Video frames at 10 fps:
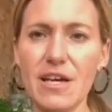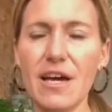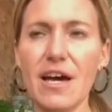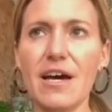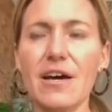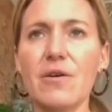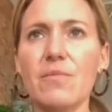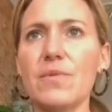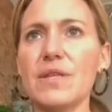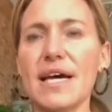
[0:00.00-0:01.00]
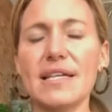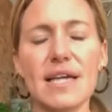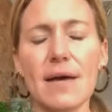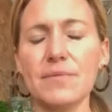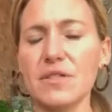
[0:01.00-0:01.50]
But that's
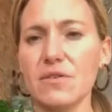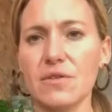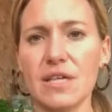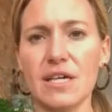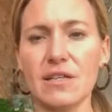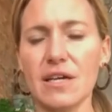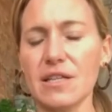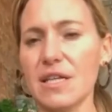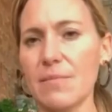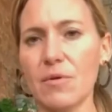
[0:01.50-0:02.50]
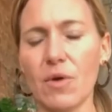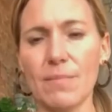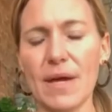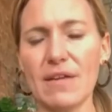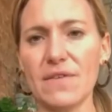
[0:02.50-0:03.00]
absolutely like the number one
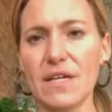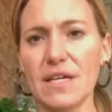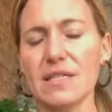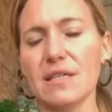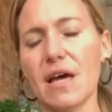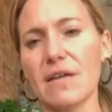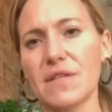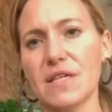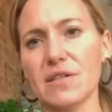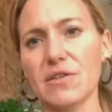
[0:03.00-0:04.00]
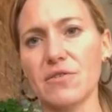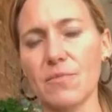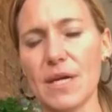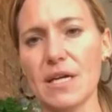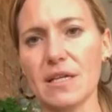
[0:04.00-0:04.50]
benefit is a lot of these goods are
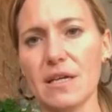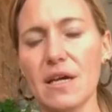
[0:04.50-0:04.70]
being